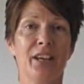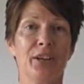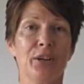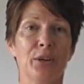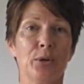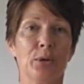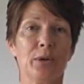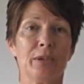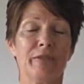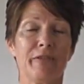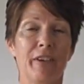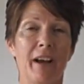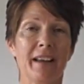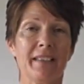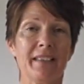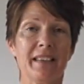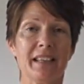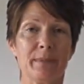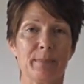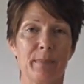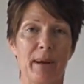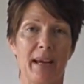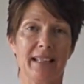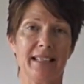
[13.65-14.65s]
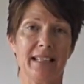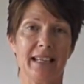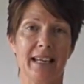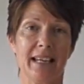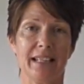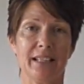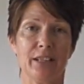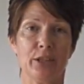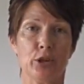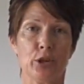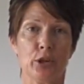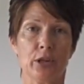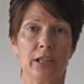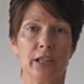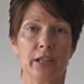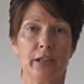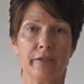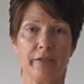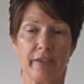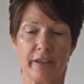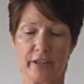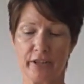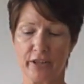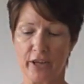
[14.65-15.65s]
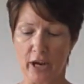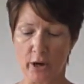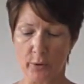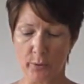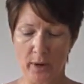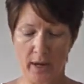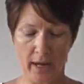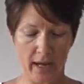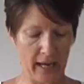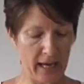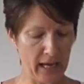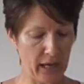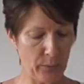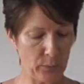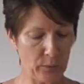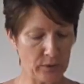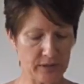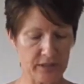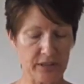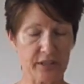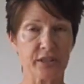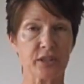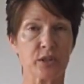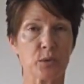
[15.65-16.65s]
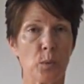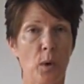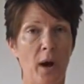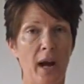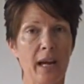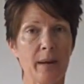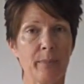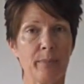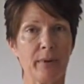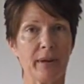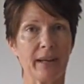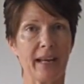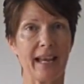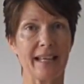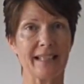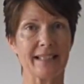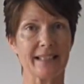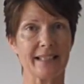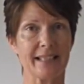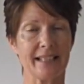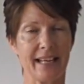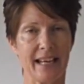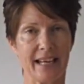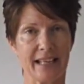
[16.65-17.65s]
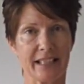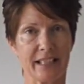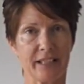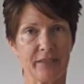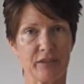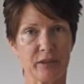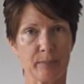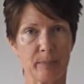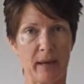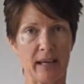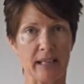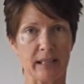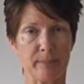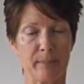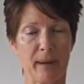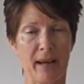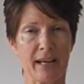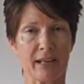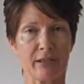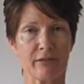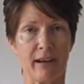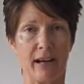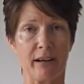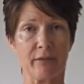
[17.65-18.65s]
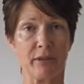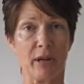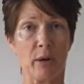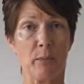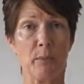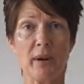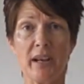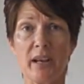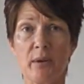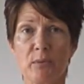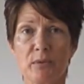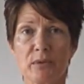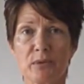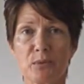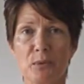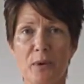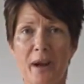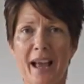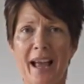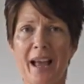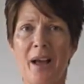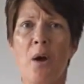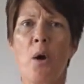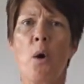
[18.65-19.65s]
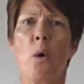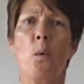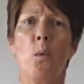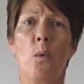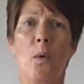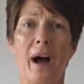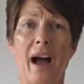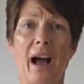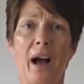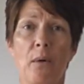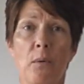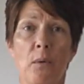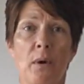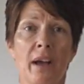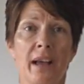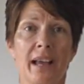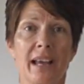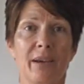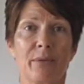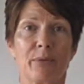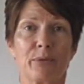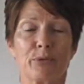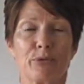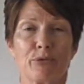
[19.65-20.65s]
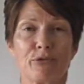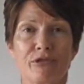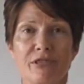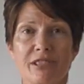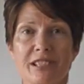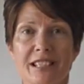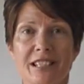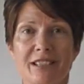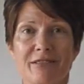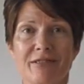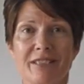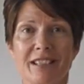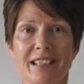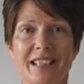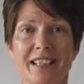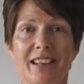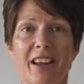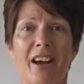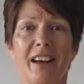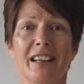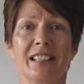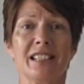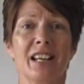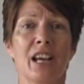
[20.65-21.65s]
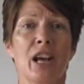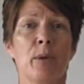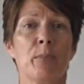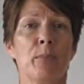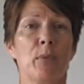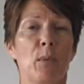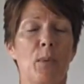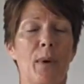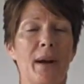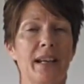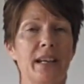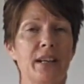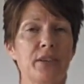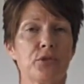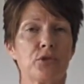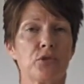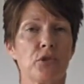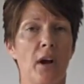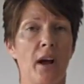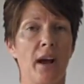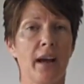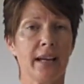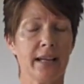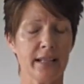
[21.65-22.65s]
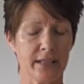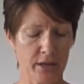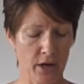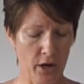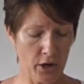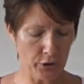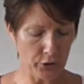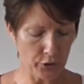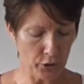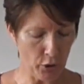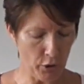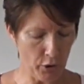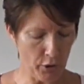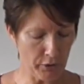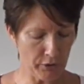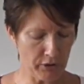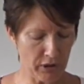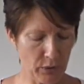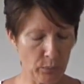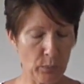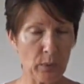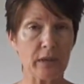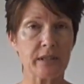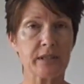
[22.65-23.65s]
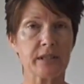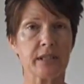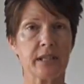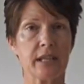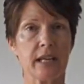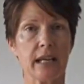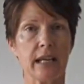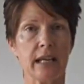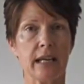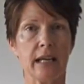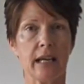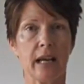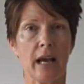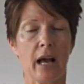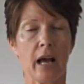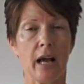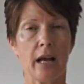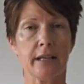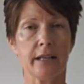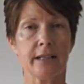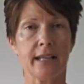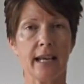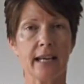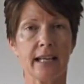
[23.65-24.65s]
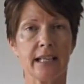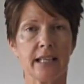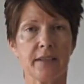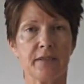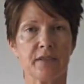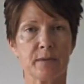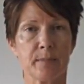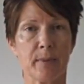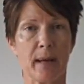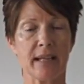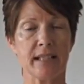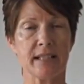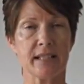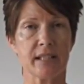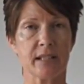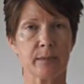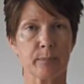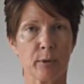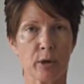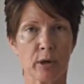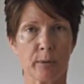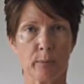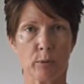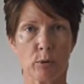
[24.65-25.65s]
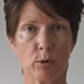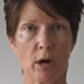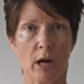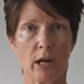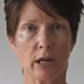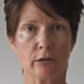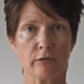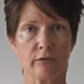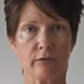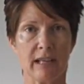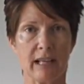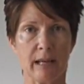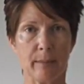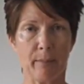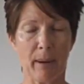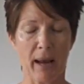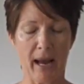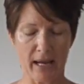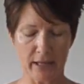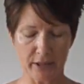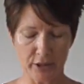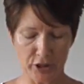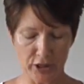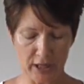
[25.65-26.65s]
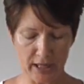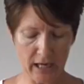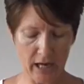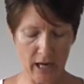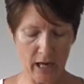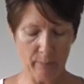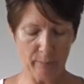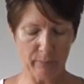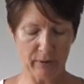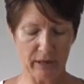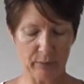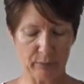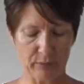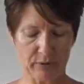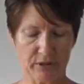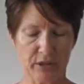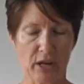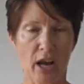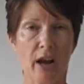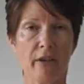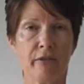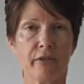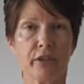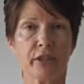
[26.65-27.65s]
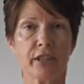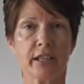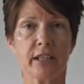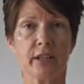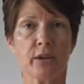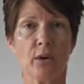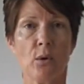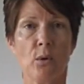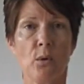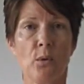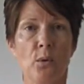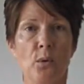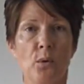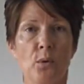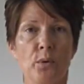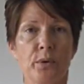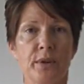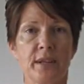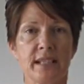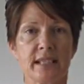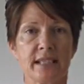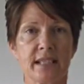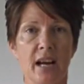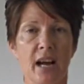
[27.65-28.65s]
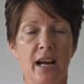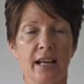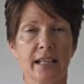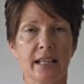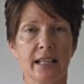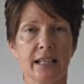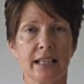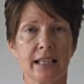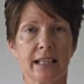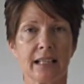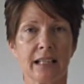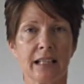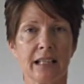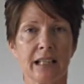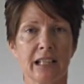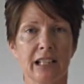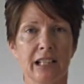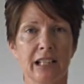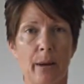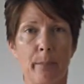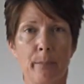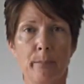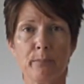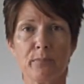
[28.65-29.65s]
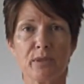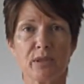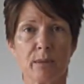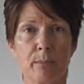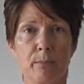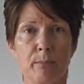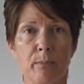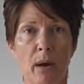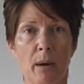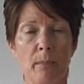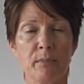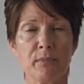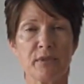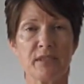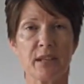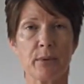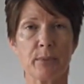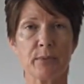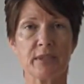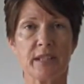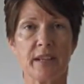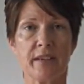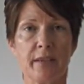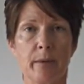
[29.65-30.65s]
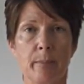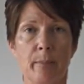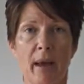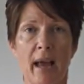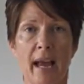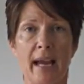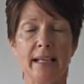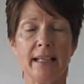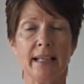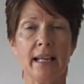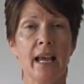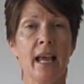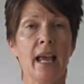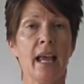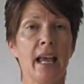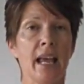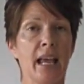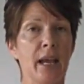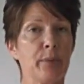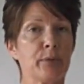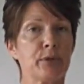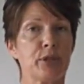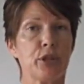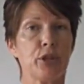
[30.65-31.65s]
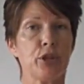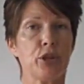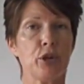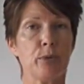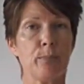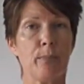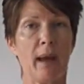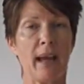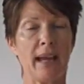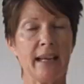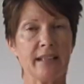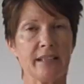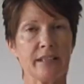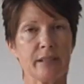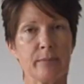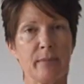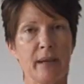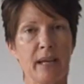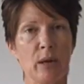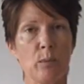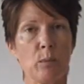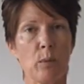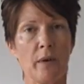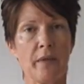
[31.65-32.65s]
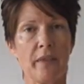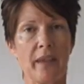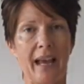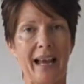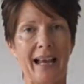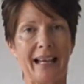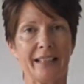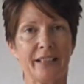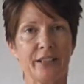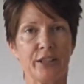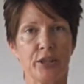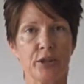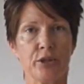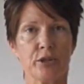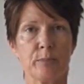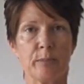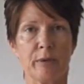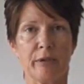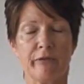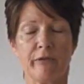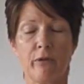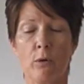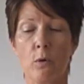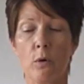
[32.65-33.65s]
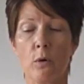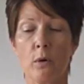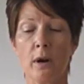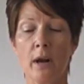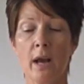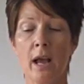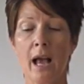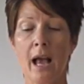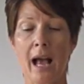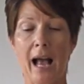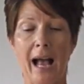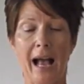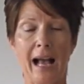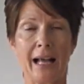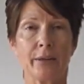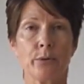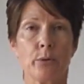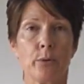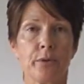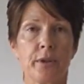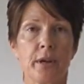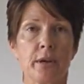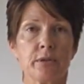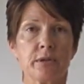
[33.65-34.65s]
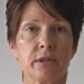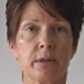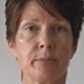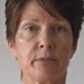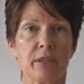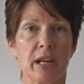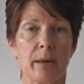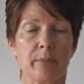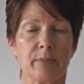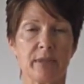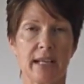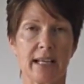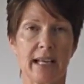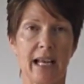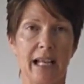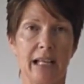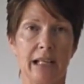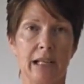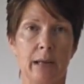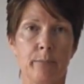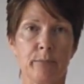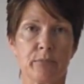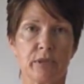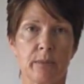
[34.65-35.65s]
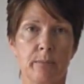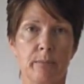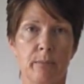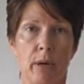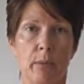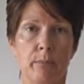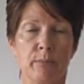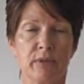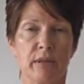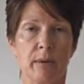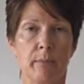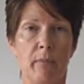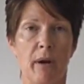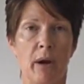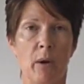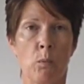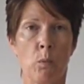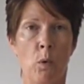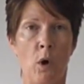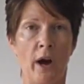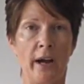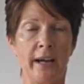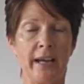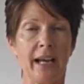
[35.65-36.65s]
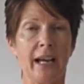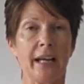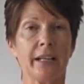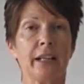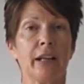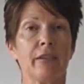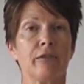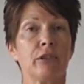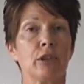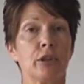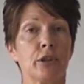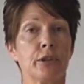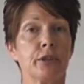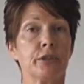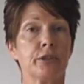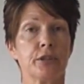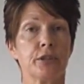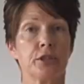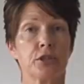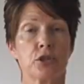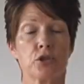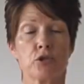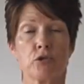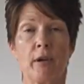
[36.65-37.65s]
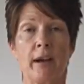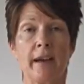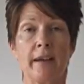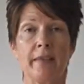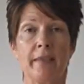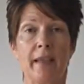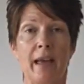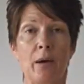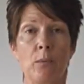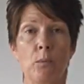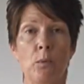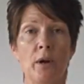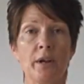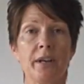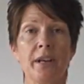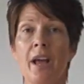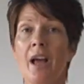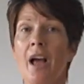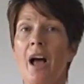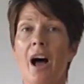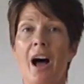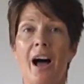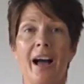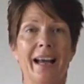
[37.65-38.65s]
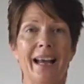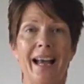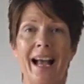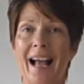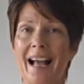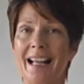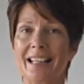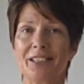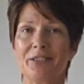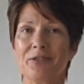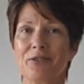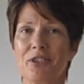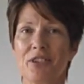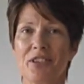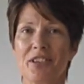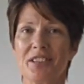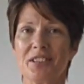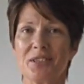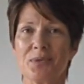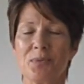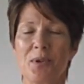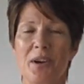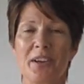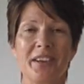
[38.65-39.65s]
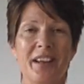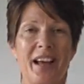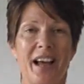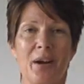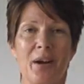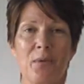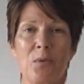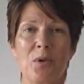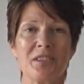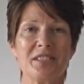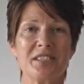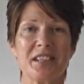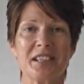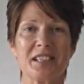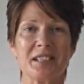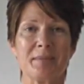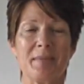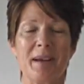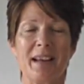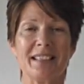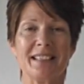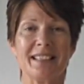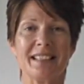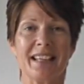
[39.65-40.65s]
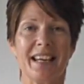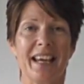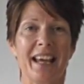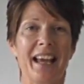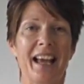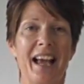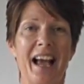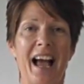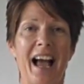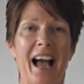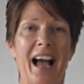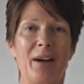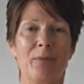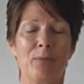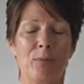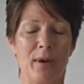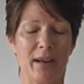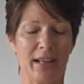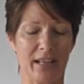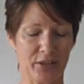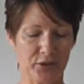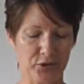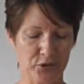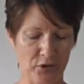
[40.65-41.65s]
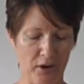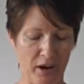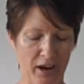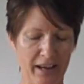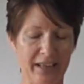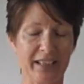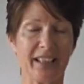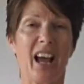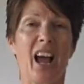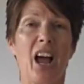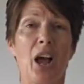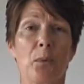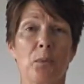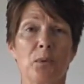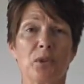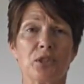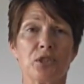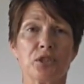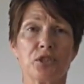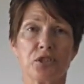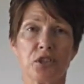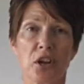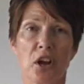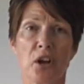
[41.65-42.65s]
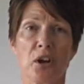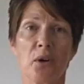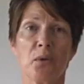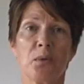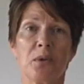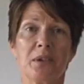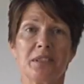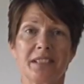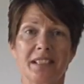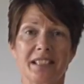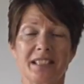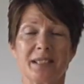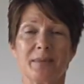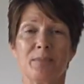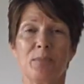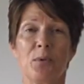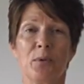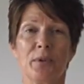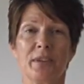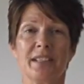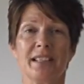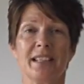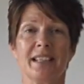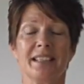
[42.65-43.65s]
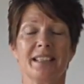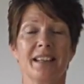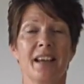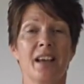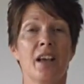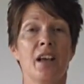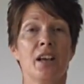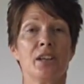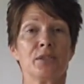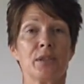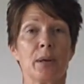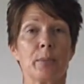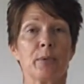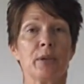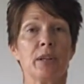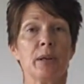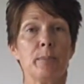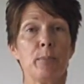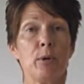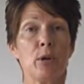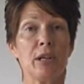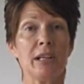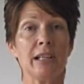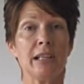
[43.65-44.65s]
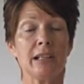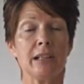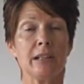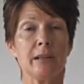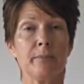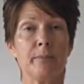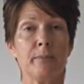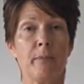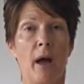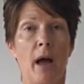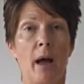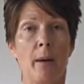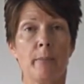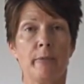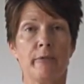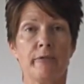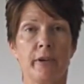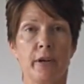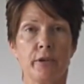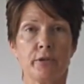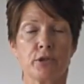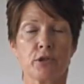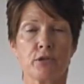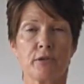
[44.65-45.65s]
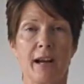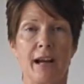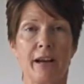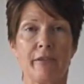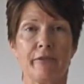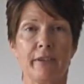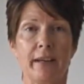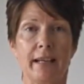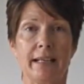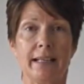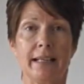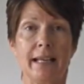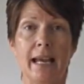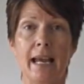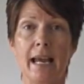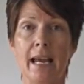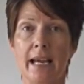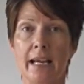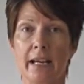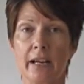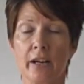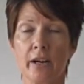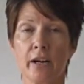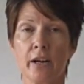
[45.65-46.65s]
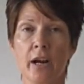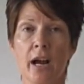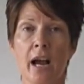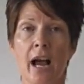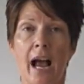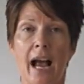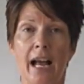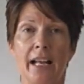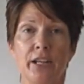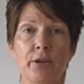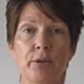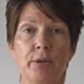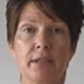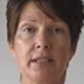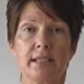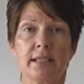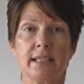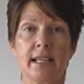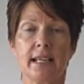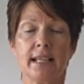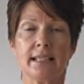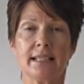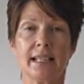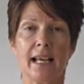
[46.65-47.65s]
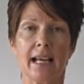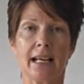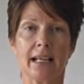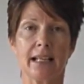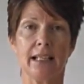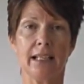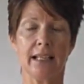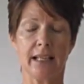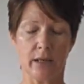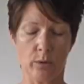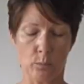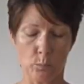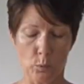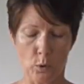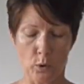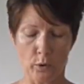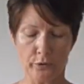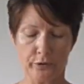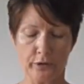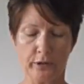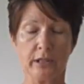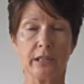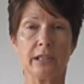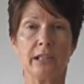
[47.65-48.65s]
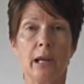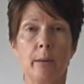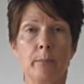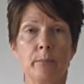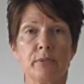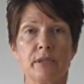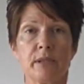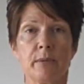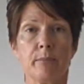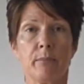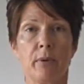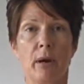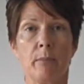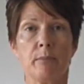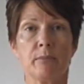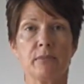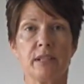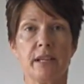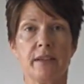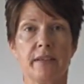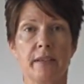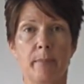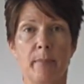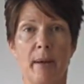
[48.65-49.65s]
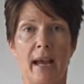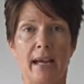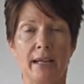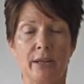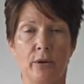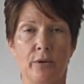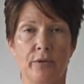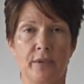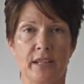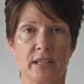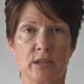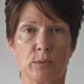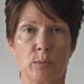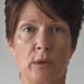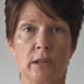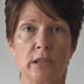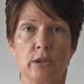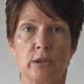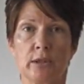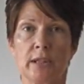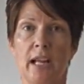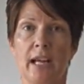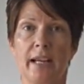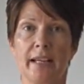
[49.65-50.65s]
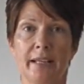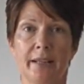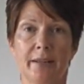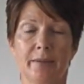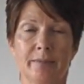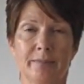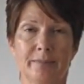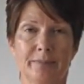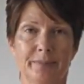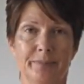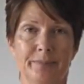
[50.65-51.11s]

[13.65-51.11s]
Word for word: You'll find this painting in an earlier video. It was a swipe against a negative space background and when it was wet, wow, it was really really nice. But when it dried, not only was the uh, negative space, this purple colour really patchy, but it was covered in all these tiny little lumps and bumps that was in the paint. It was a new paint to me, one that I hadn't used before and although sometimes I get lumps and bumps in my white and I've learned to strain that one. I hadn't for this one. I wasn't expecting it. And when it dried, I was so disappointed. So I'm going to put a little um, photograph in here and you can see exactly what the lumps and bumps in the paint on this one look like.